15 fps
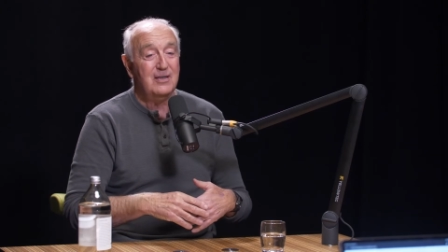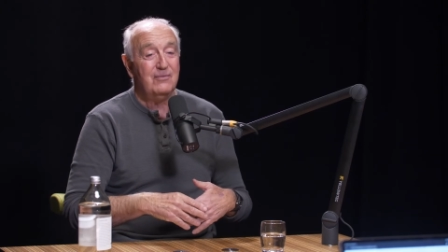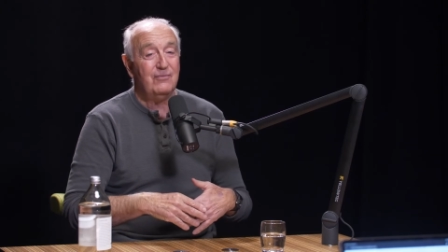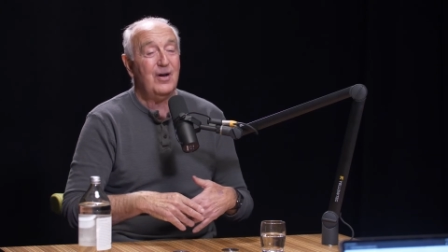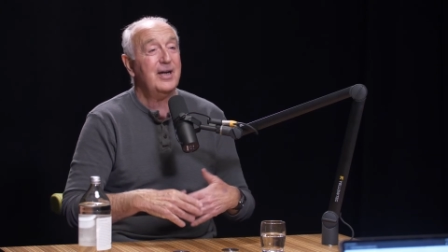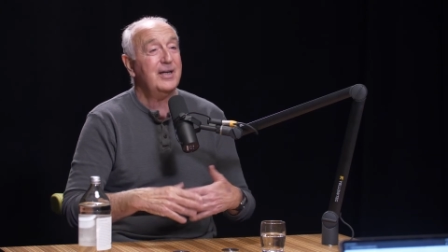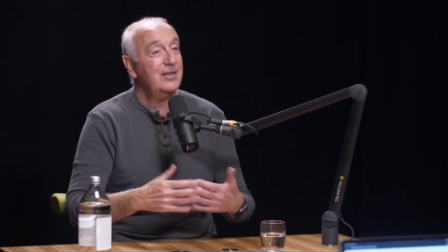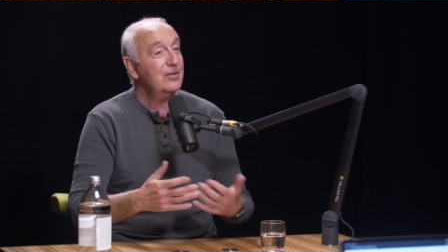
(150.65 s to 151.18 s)

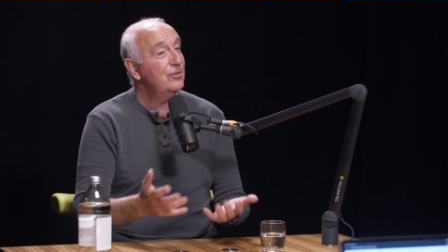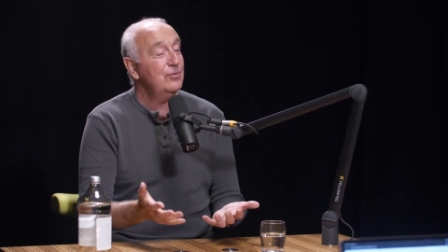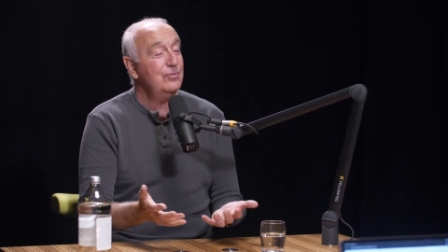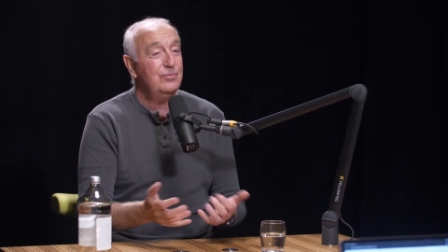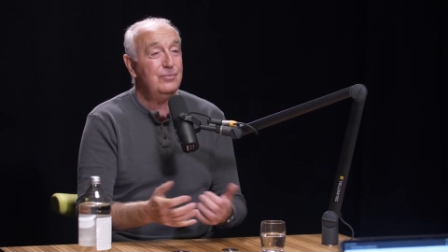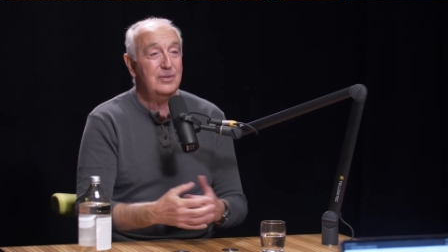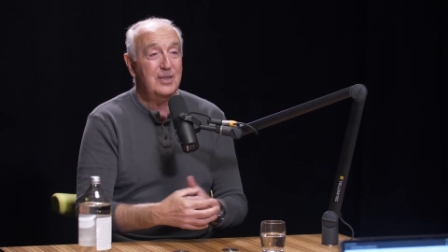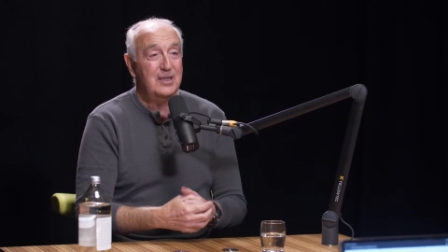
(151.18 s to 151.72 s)
finding
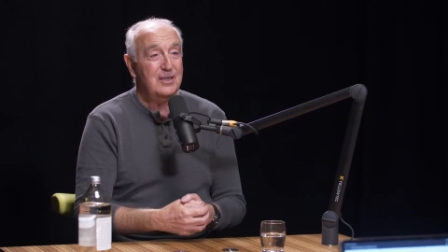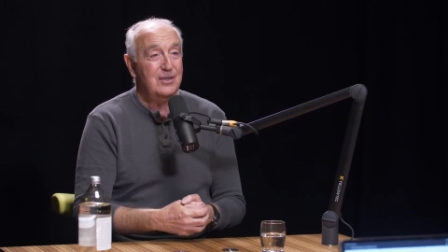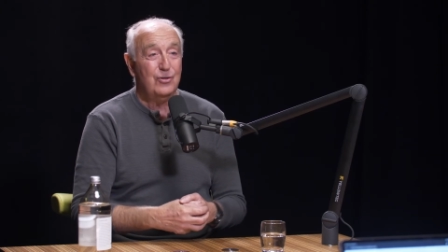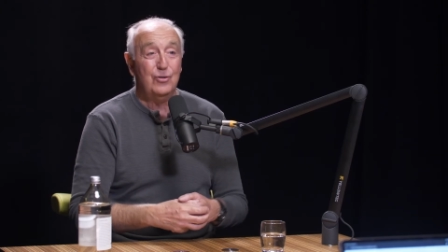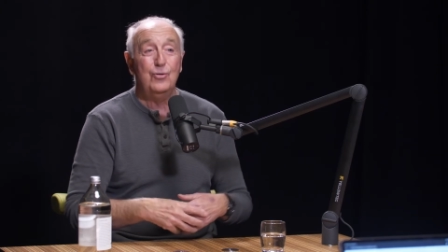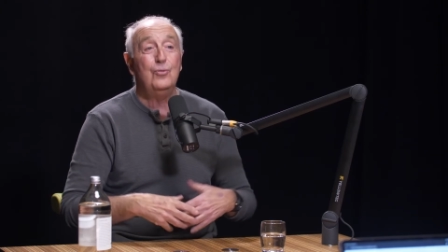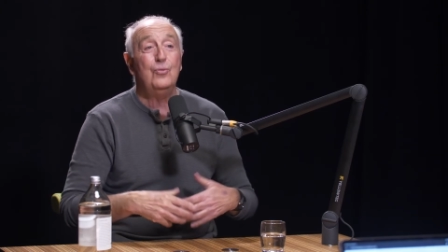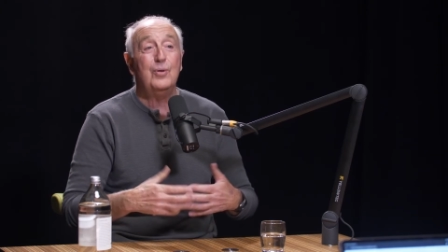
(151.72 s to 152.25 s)
who
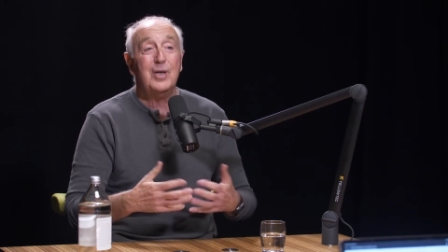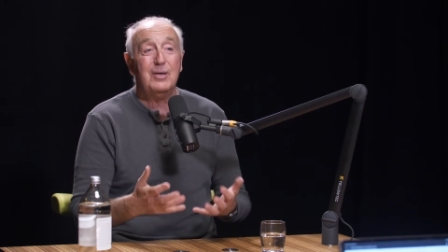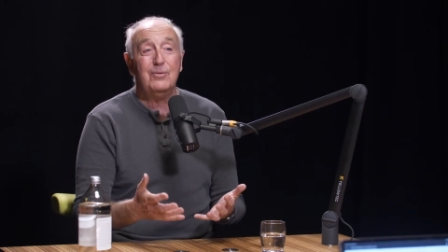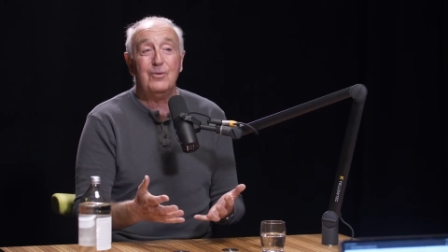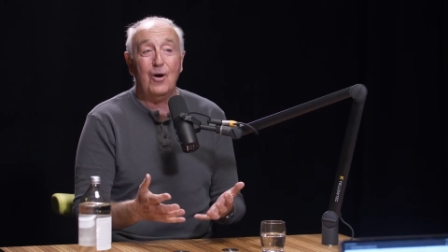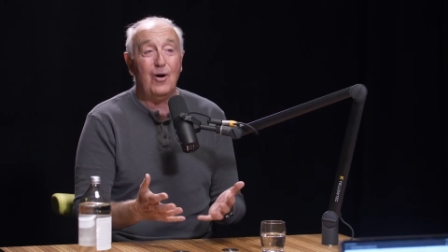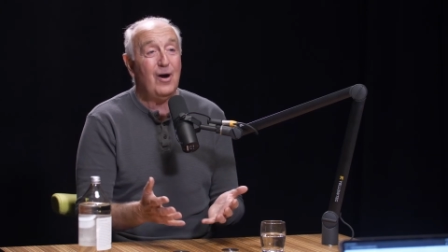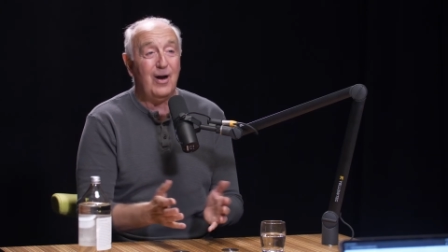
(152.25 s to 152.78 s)
who
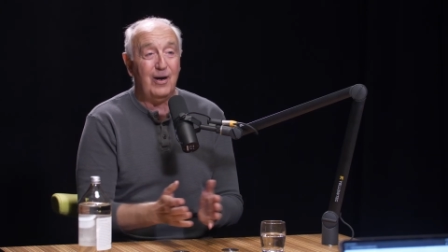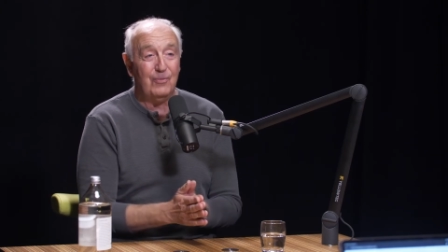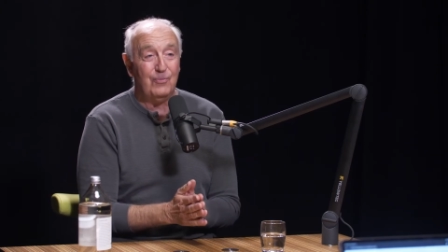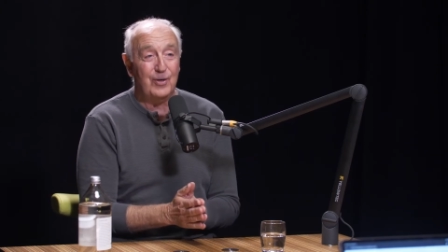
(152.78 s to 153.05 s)
we are.